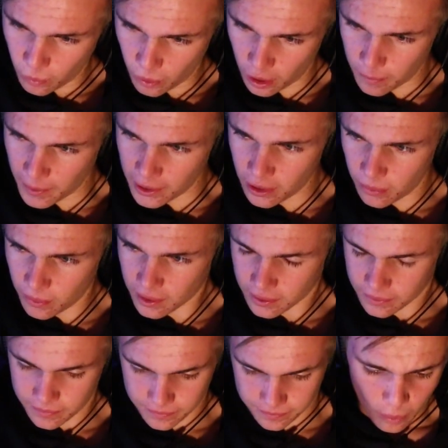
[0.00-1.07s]
What am I
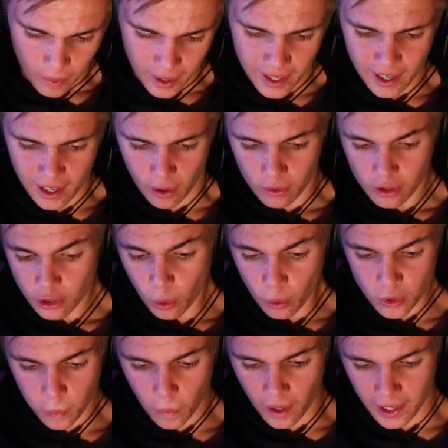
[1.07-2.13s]
doing? Wow!
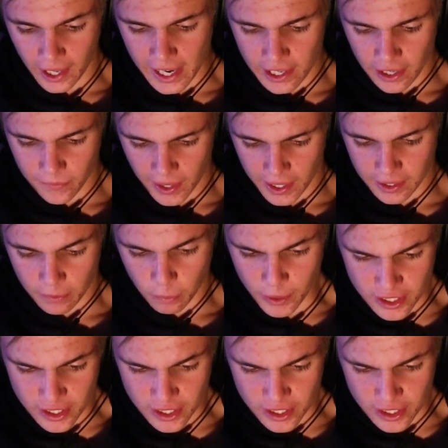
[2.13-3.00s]
Courtois, eighty-eight rated.